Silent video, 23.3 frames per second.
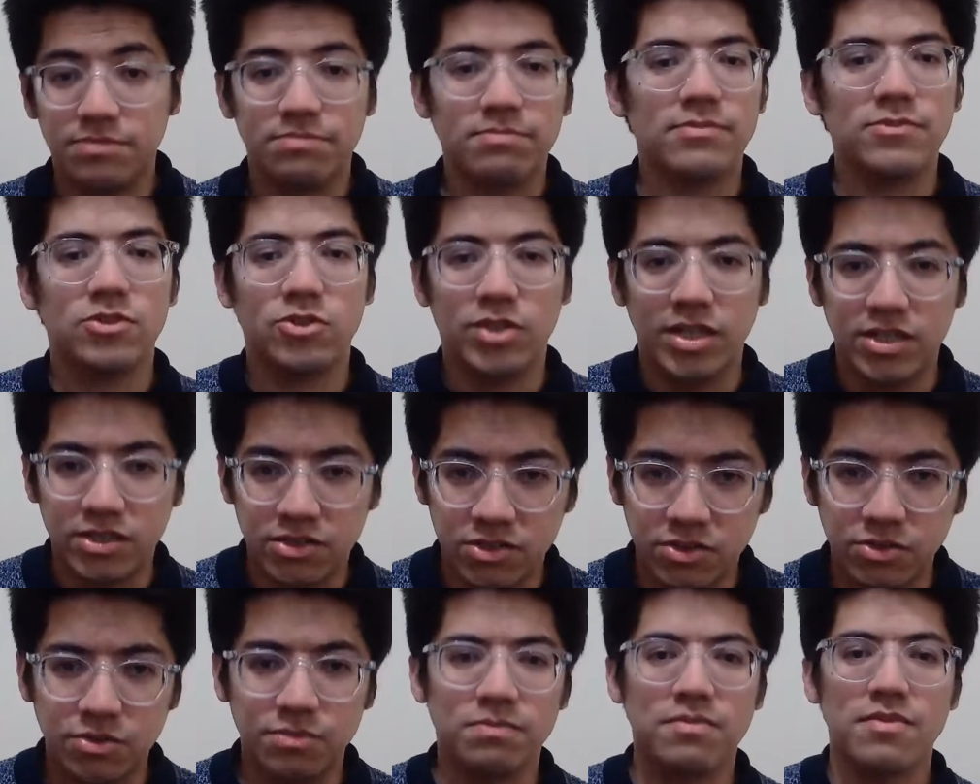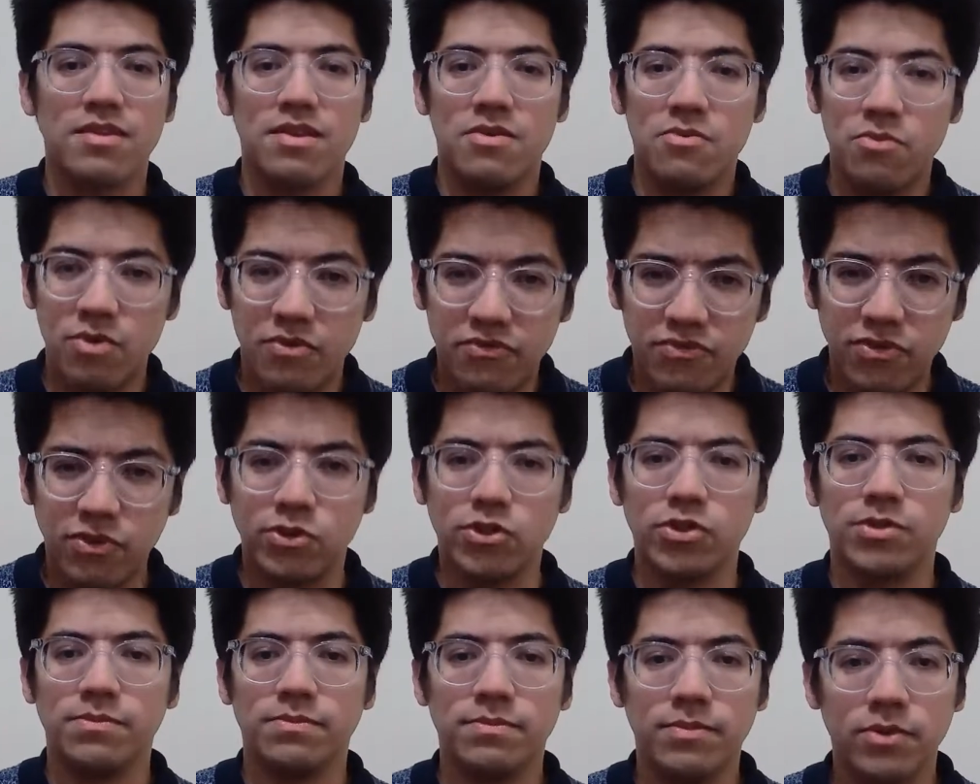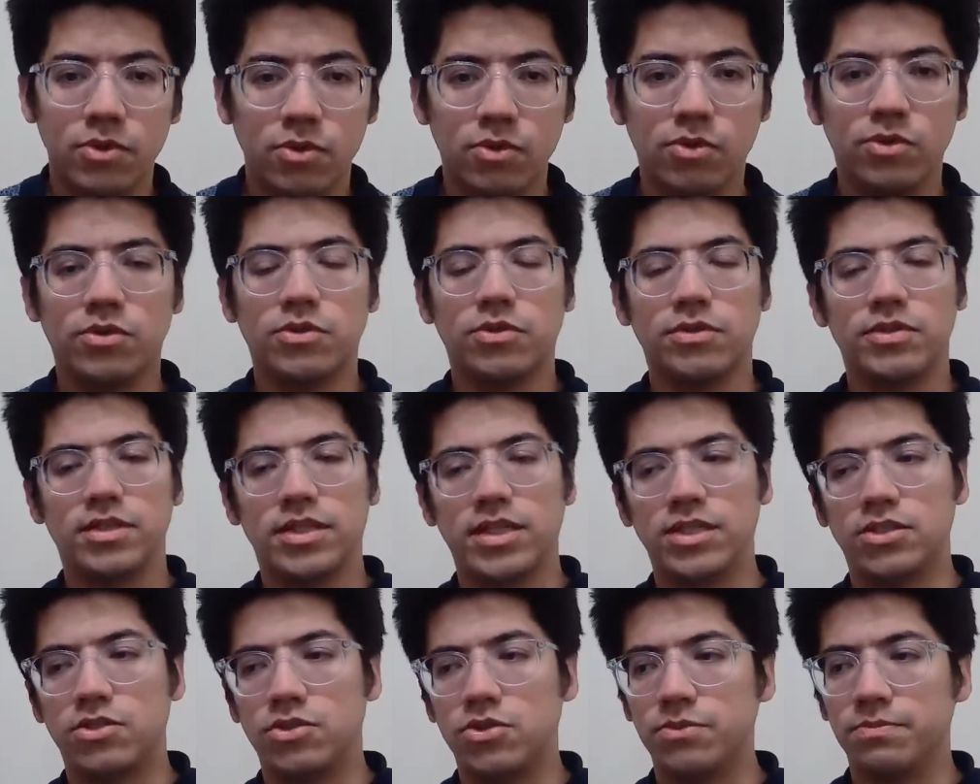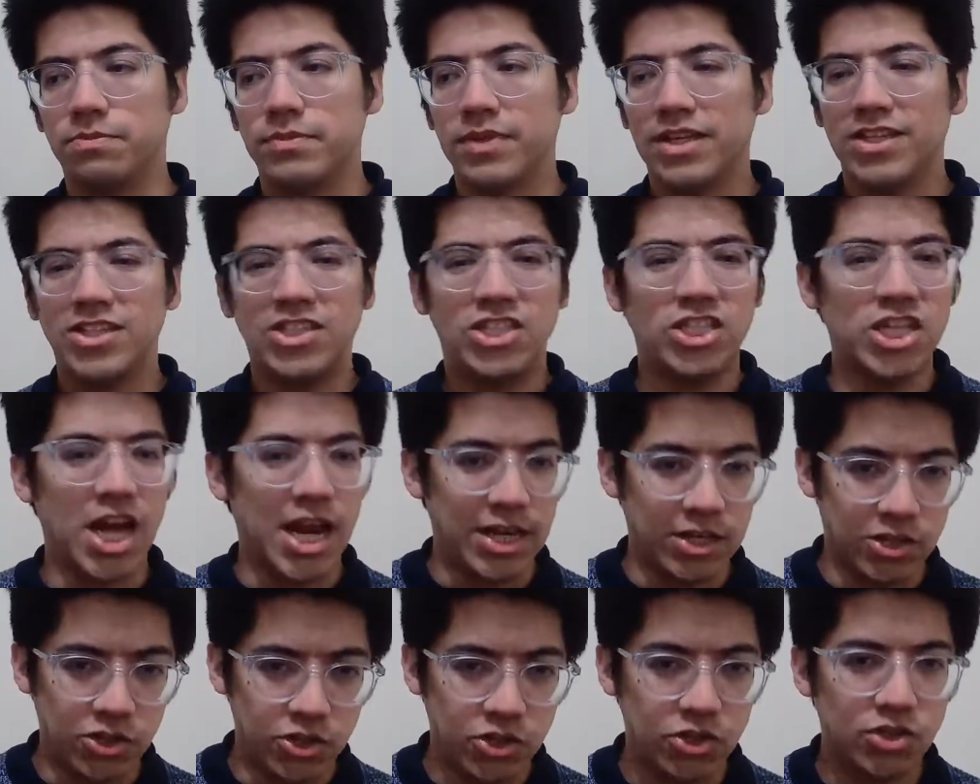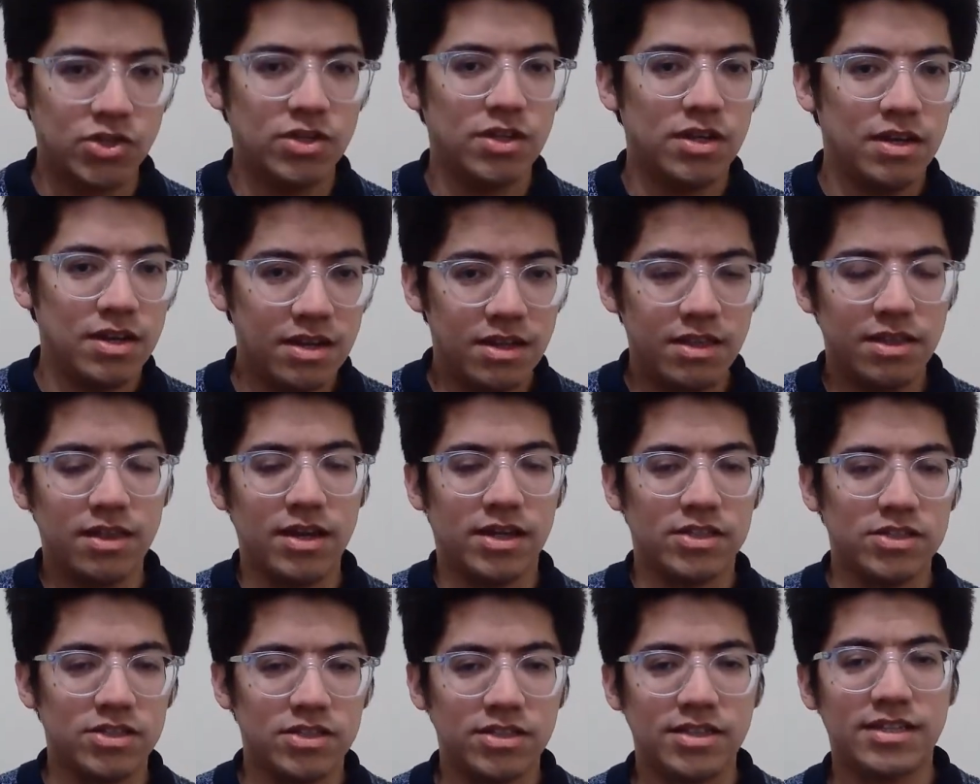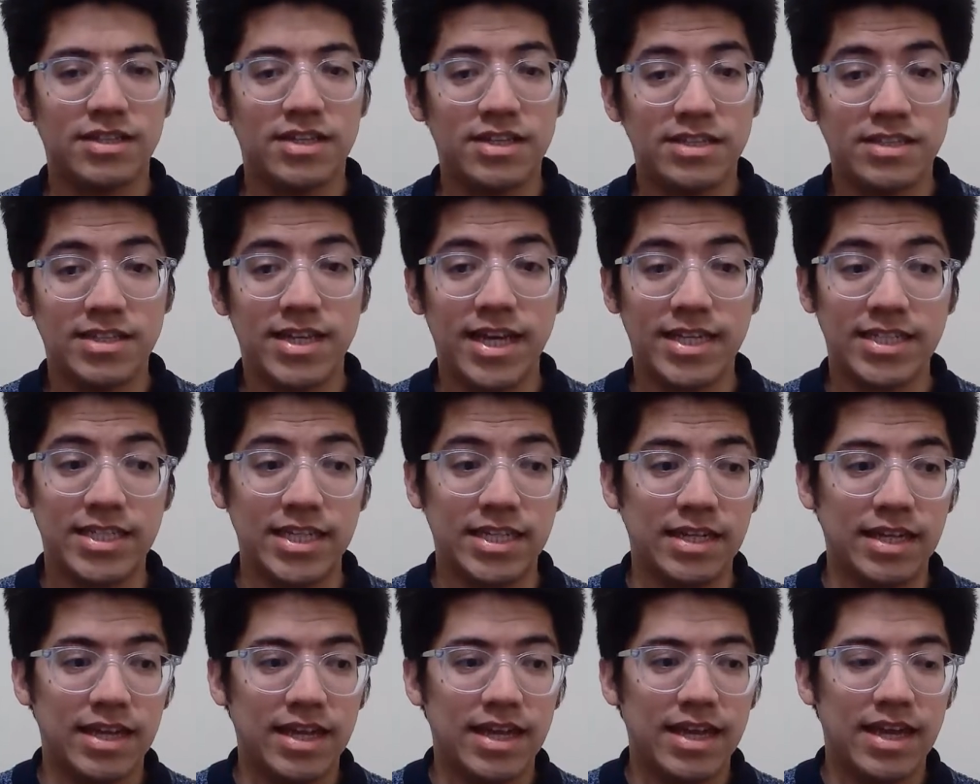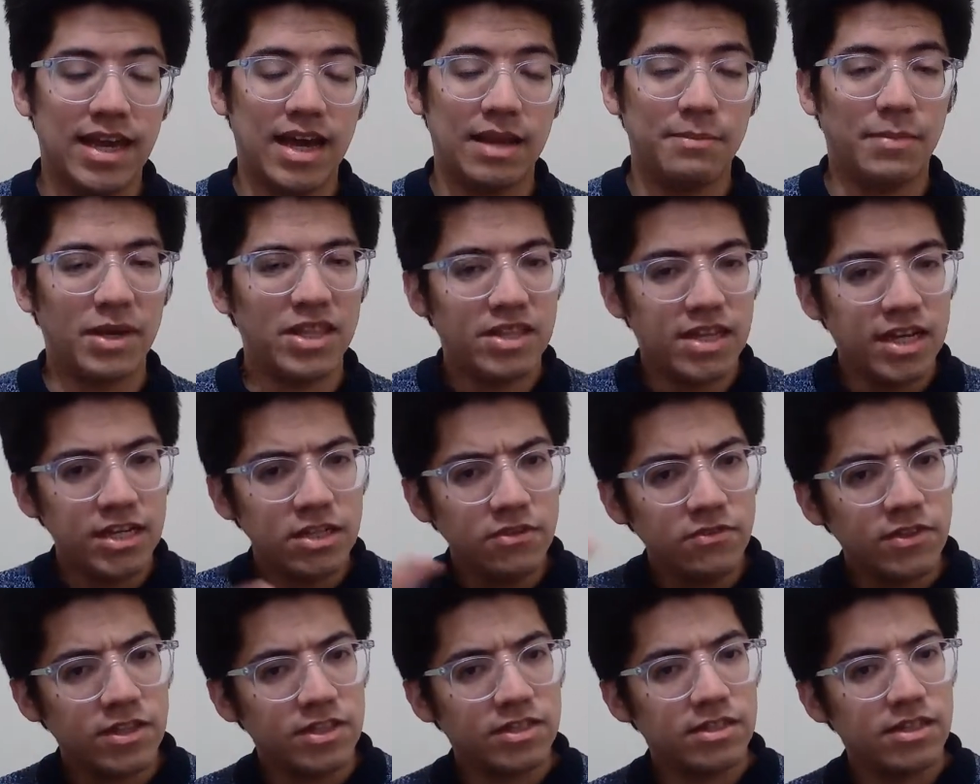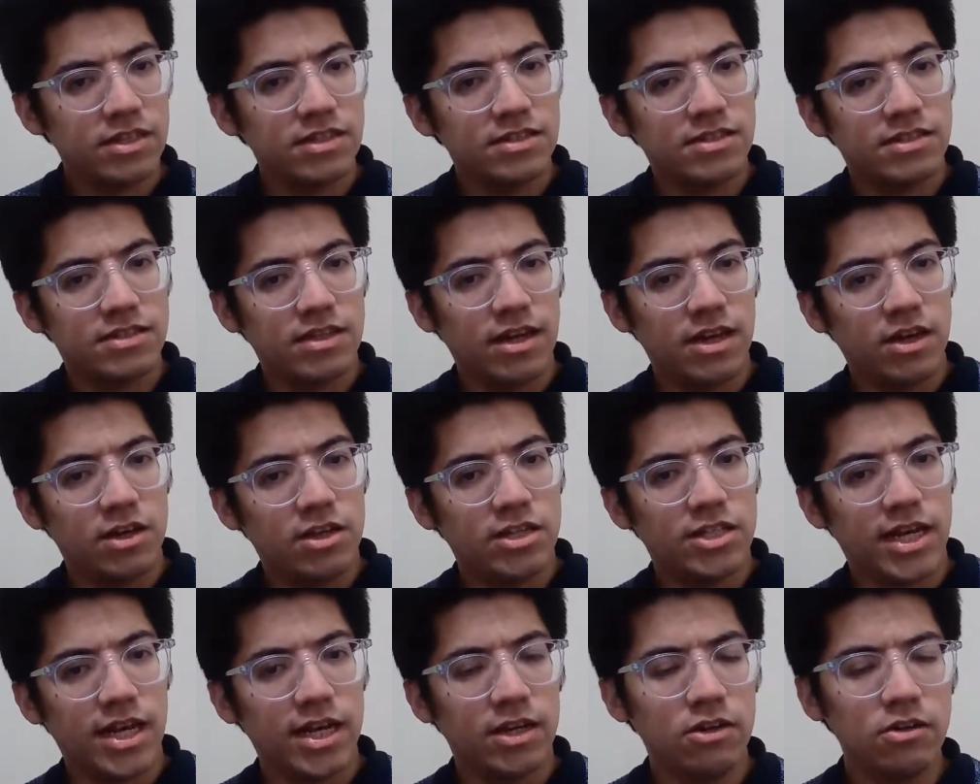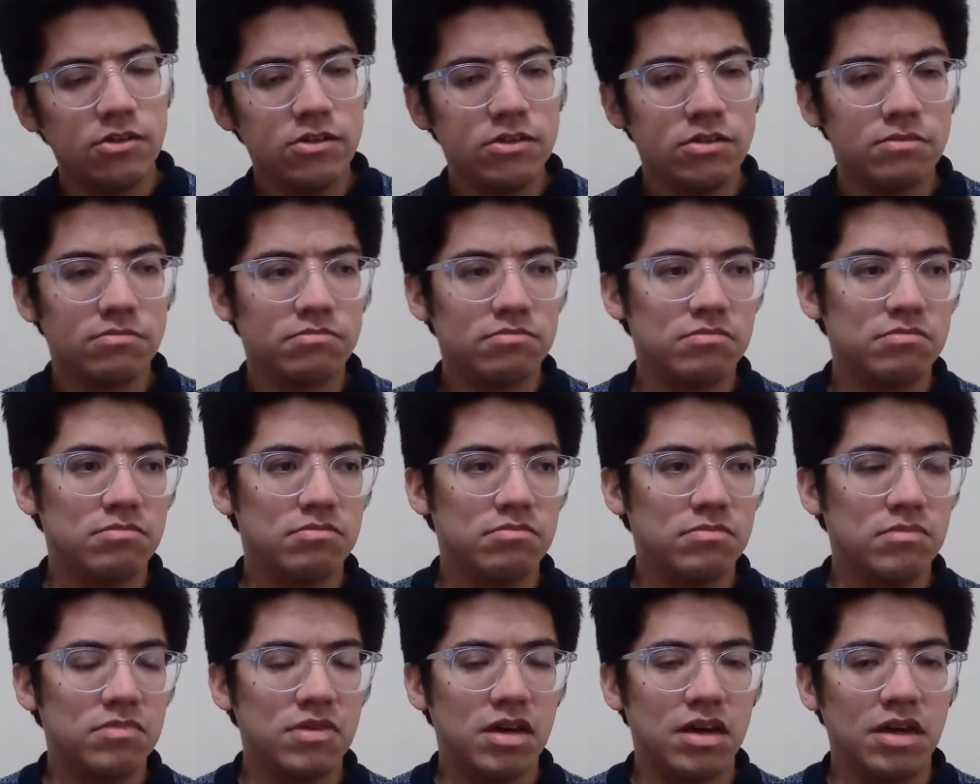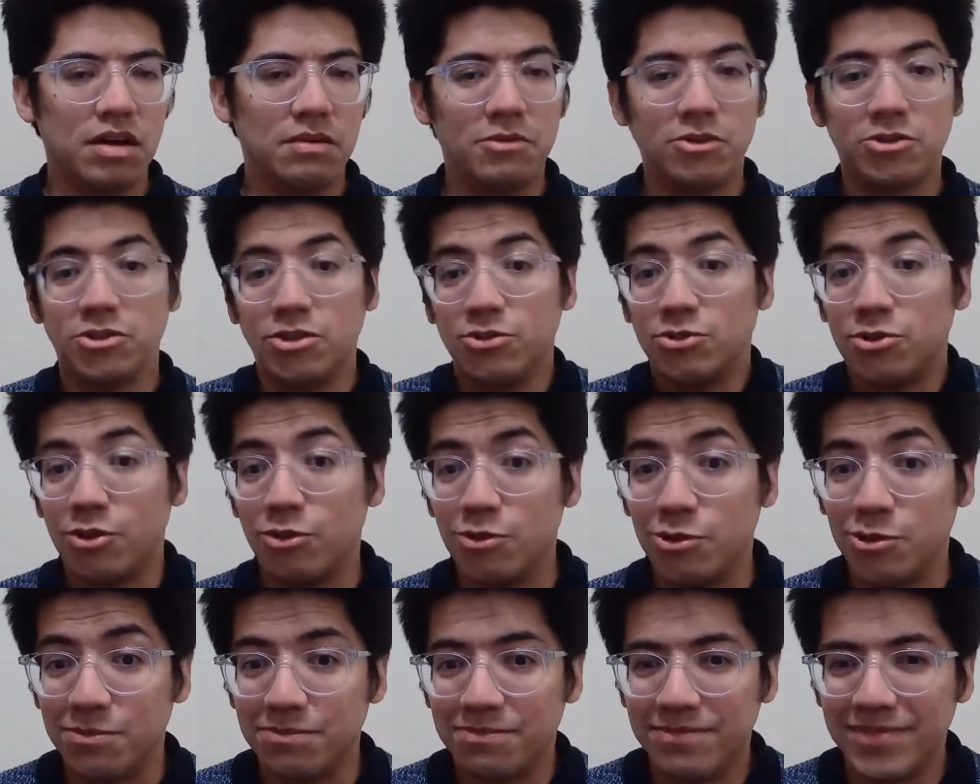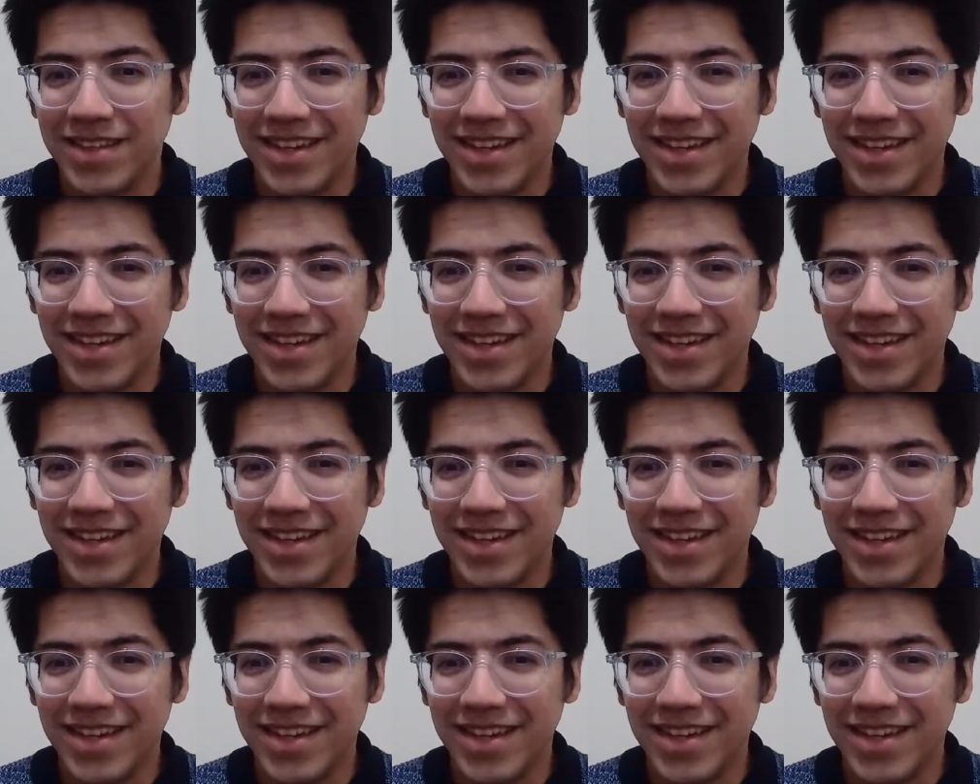tries to refute or tries to challenge the answers that he's getting. And by the end of these early dialogues, there's no solution.